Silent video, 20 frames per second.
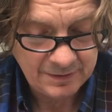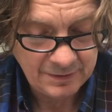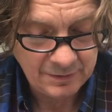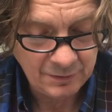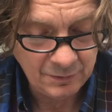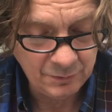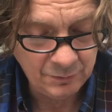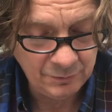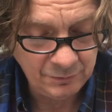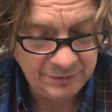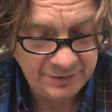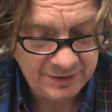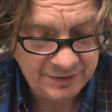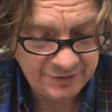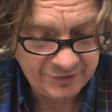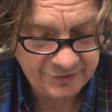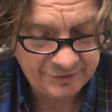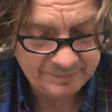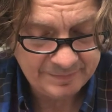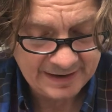Only her
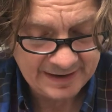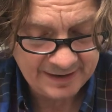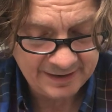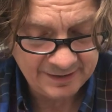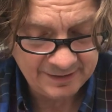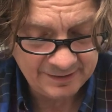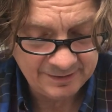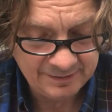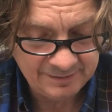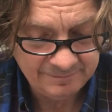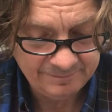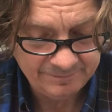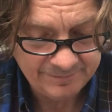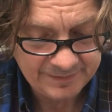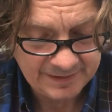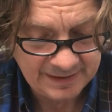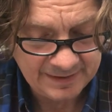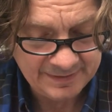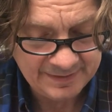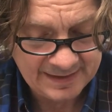spangle,
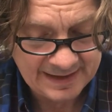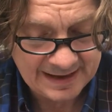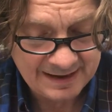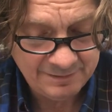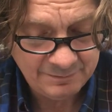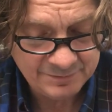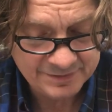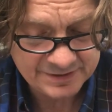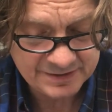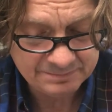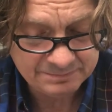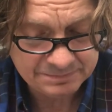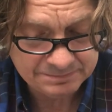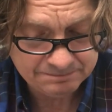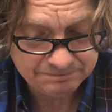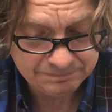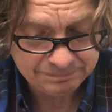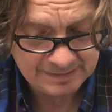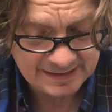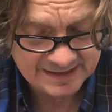and that was
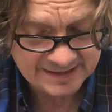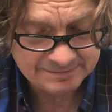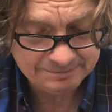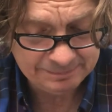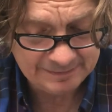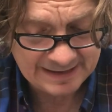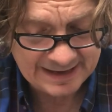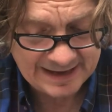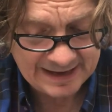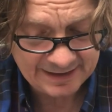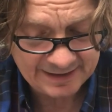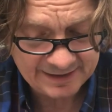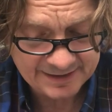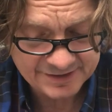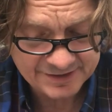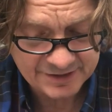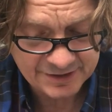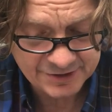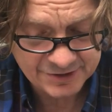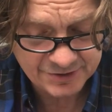as black
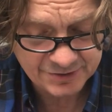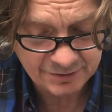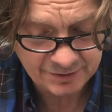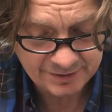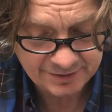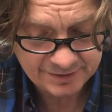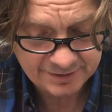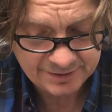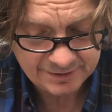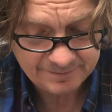as the soot.